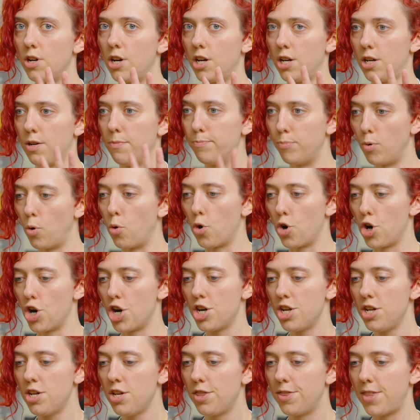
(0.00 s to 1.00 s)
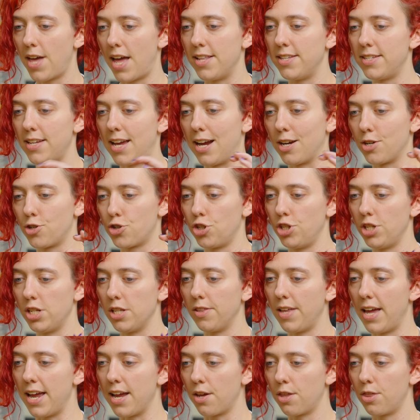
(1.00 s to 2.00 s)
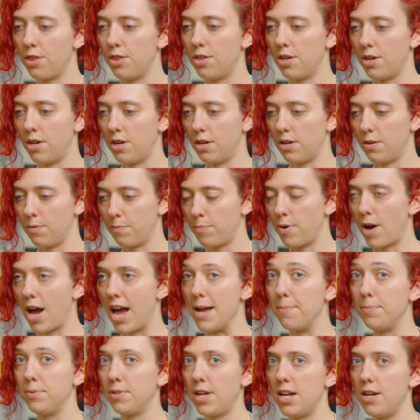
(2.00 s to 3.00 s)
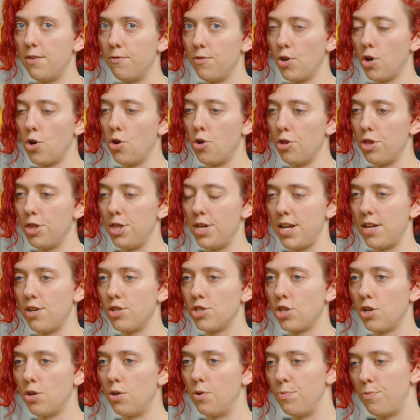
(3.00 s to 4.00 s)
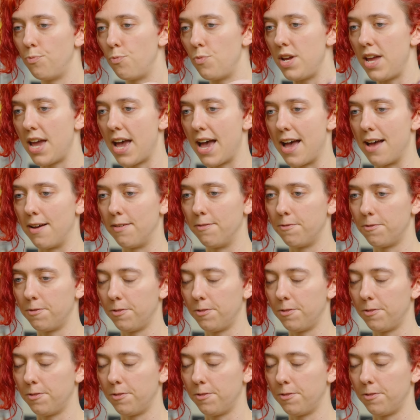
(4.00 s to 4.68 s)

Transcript: uh, board that's actually like the pipeline of the whole thing. So we have